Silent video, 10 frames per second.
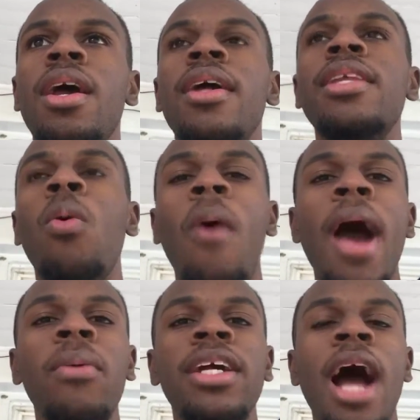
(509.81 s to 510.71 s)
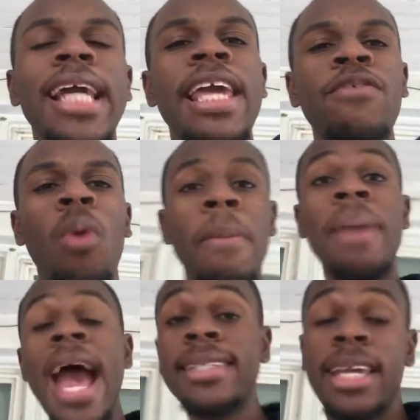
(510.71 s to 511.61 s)
then why would God give you a
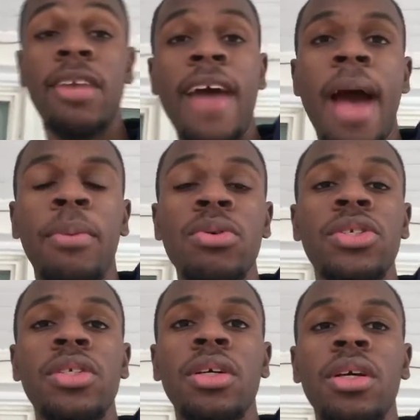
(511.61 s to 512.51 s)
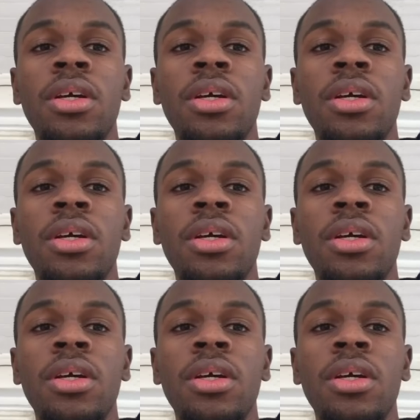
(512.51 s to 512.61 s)
basket of apples